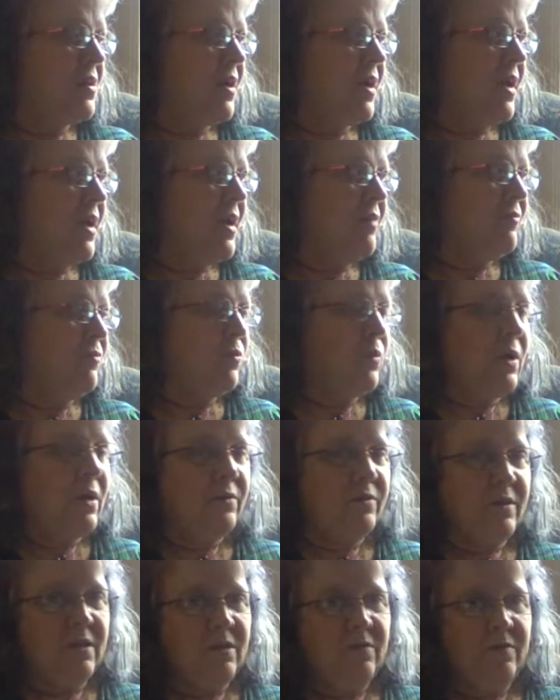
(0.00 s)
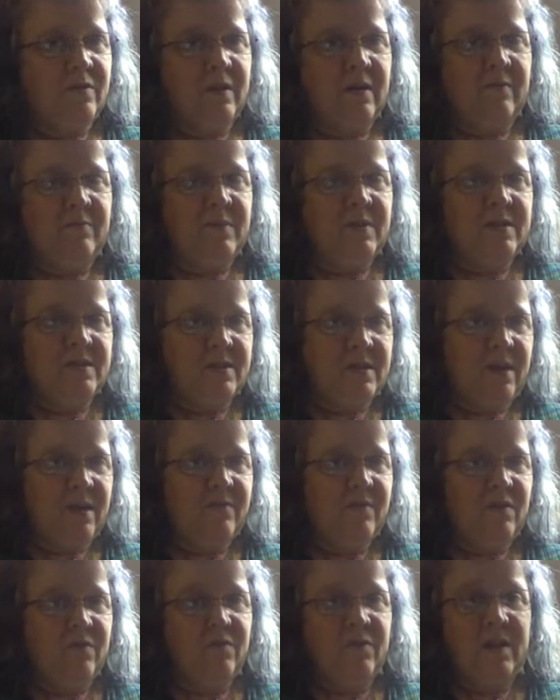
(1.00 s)
that I have around here that I've been
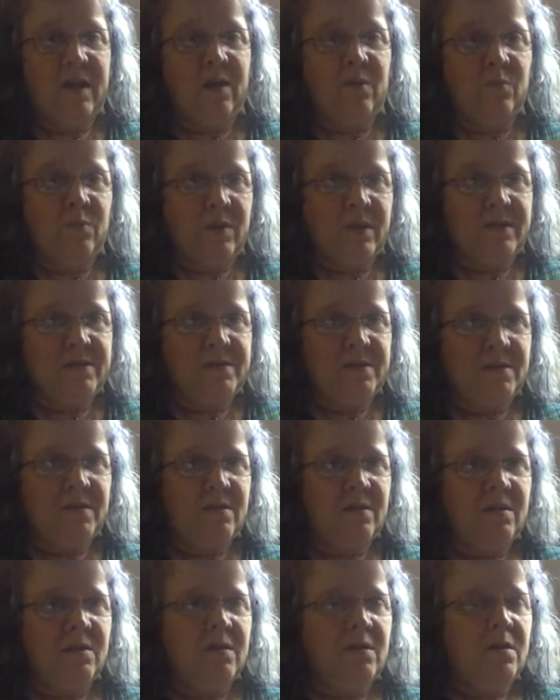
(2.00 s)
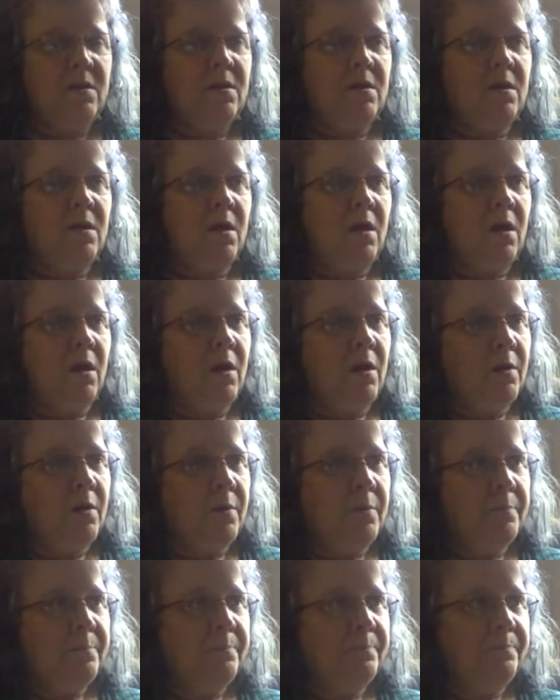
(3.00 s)
saving for that reason.
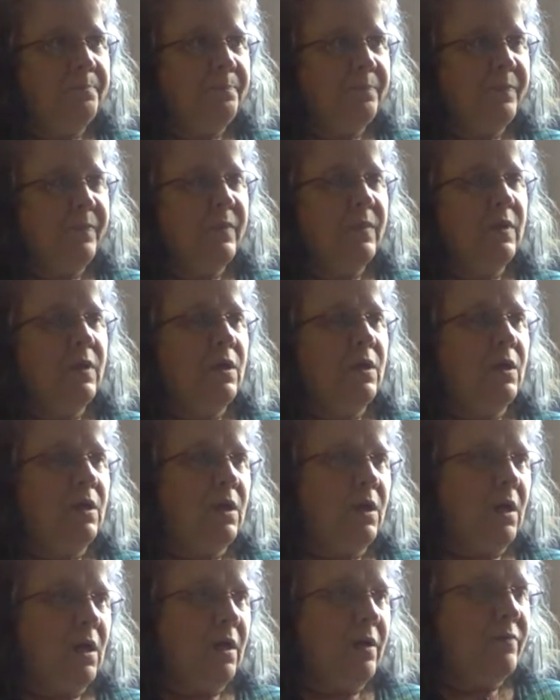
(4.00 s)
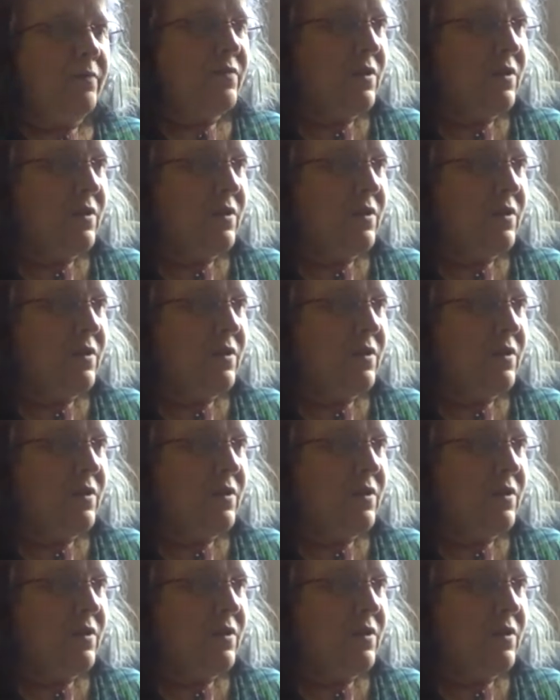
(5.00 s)
Um, I've